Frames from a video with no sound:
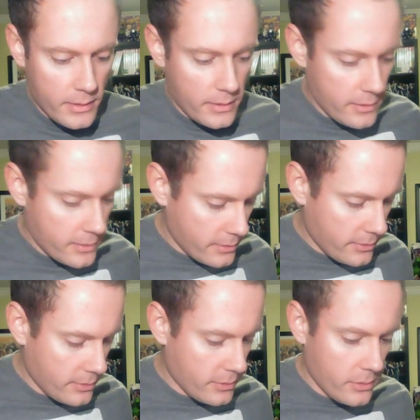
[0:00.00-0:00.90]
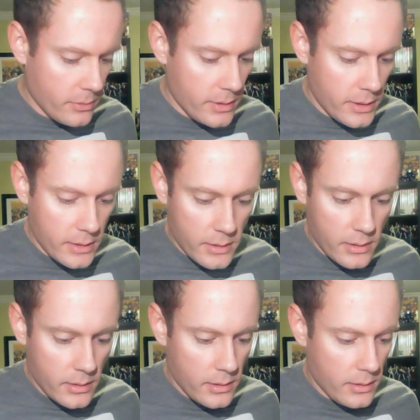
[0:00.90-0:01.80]
there's also
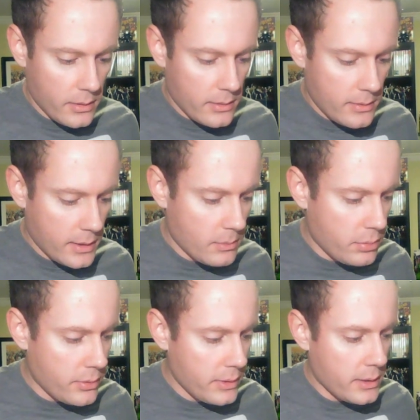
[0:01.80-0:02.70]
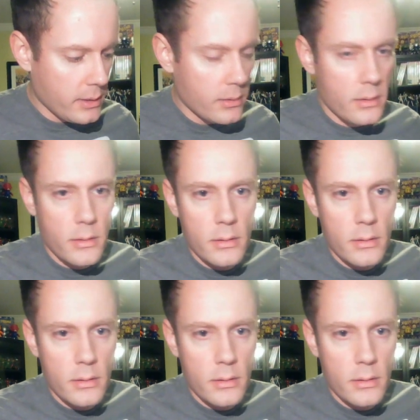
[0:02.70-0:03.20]
a second printing